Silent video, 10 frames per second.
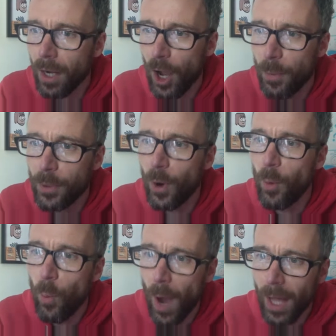Hope you are
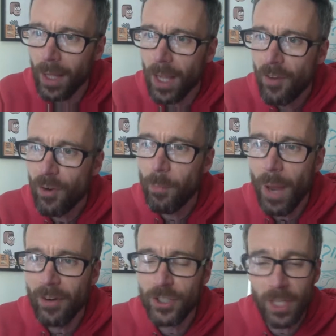well. From
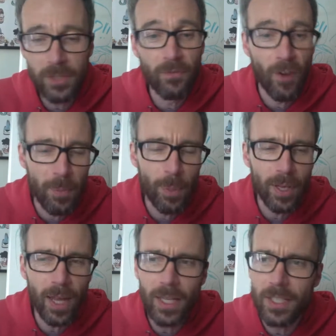Perrin James. Very
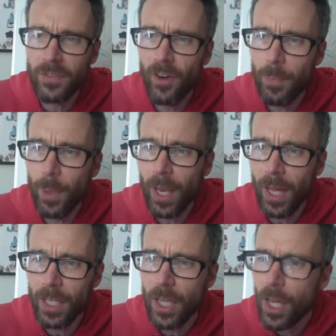polite
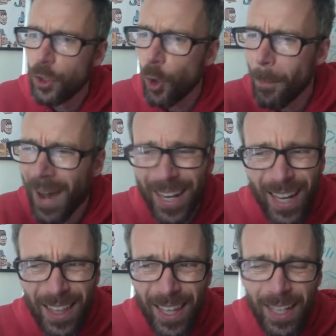young man,
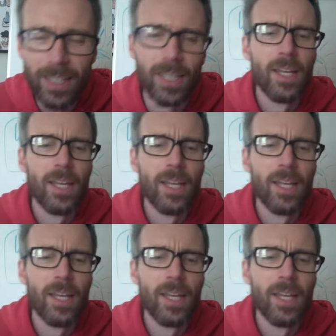I think.